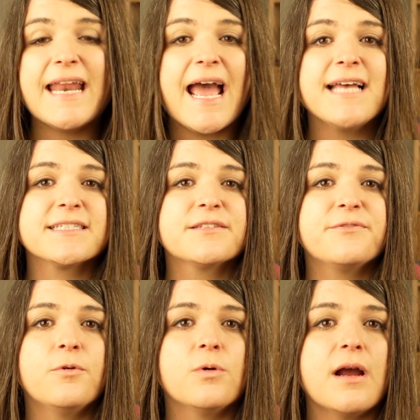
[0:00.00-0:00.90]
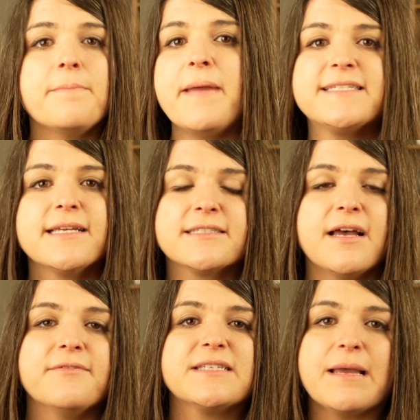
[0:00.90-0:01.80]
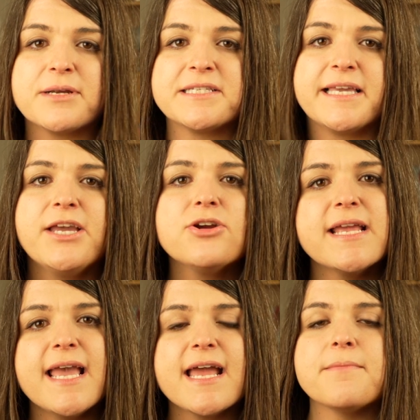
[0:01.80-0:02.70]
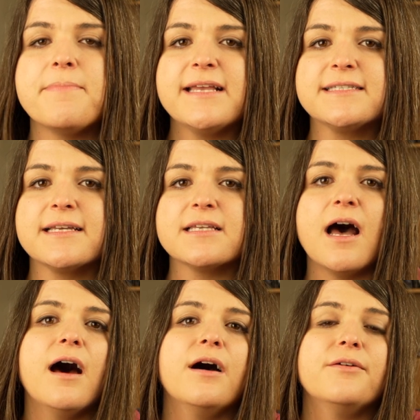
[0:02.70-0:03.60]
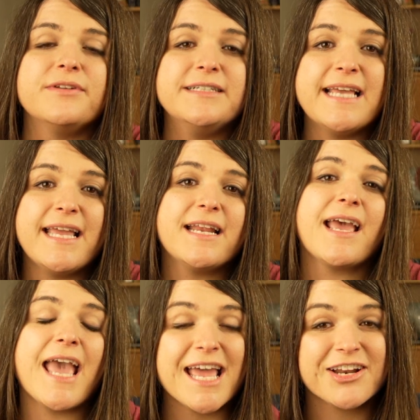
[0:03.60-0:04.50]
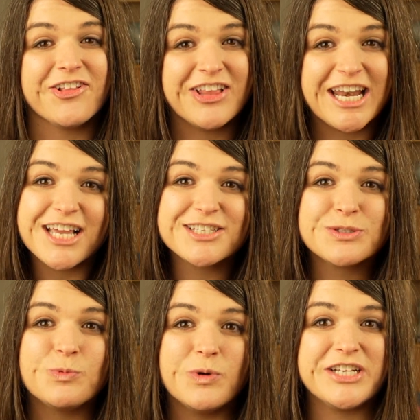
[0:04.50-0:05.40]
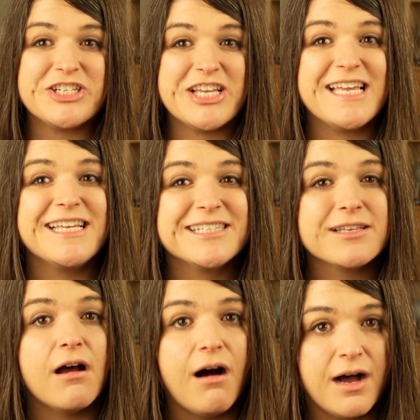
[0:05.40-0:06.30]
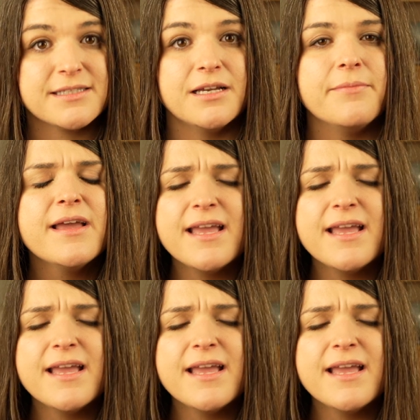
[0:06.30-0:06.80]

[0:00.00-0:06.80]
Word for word: It asks for a basics of cybersecurity and a basics of data analytics, which is awesome.